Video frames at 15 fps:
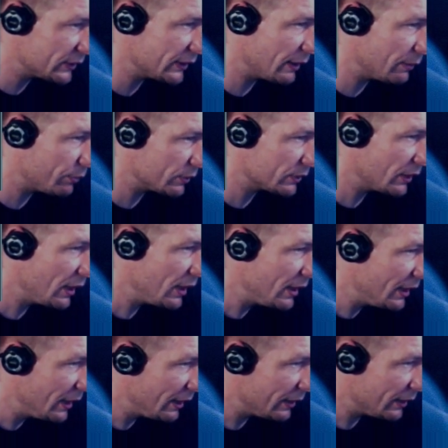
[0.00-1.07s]
samples.
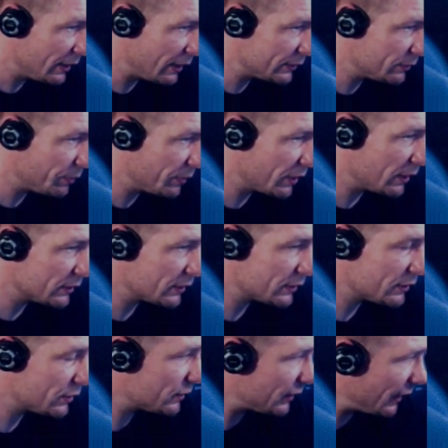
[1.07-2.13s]
That's because
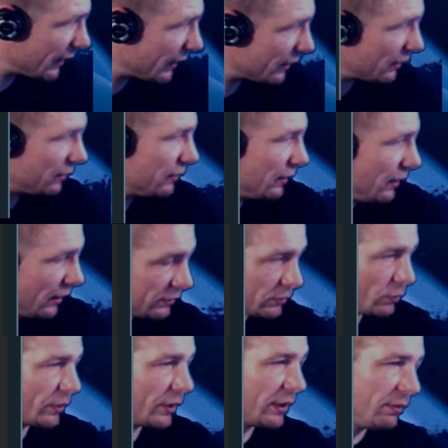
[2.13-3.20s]
it's just taking and
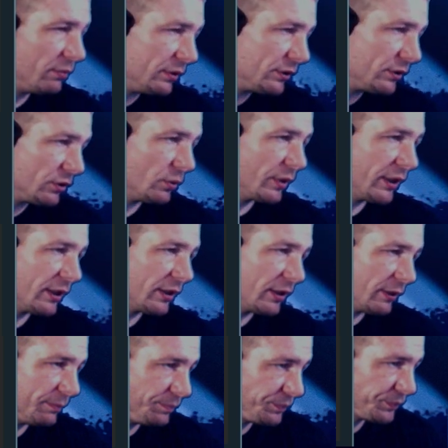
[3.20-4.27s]
doing it.
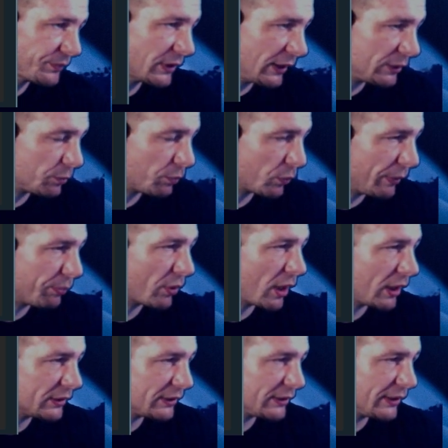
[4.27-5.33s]
It's
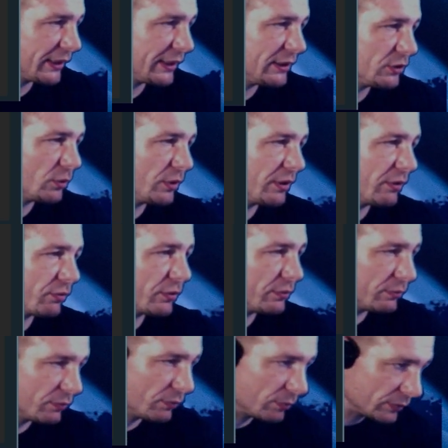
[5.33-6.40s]
reprocessing it into a
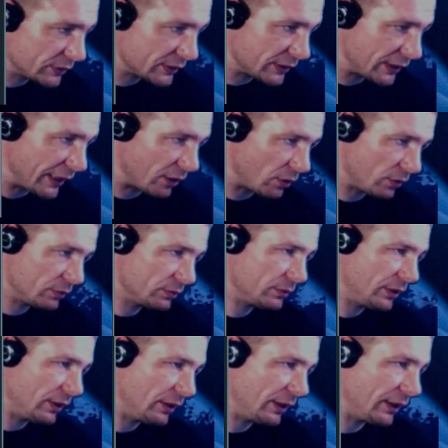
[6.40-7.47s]
different scale.
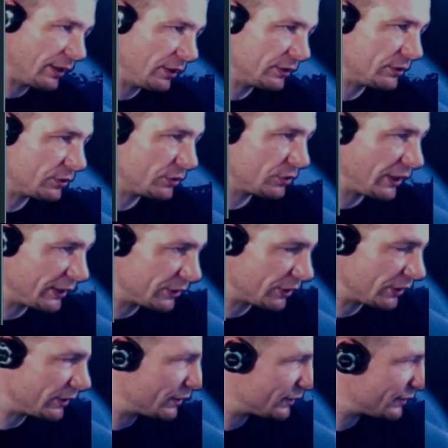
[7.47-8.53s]
It's
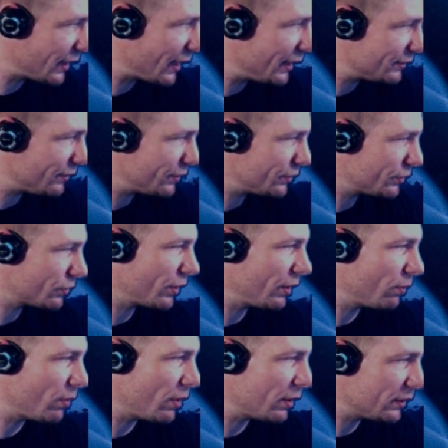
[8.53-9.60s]
changing the size of the
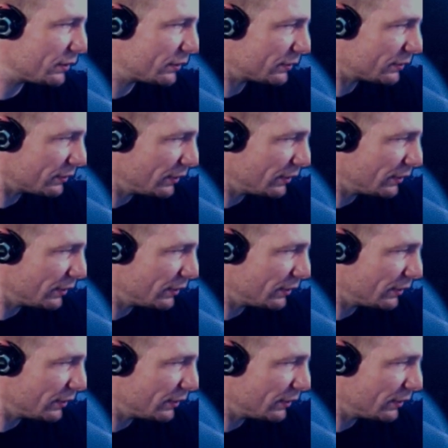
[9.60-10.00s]
screen while it's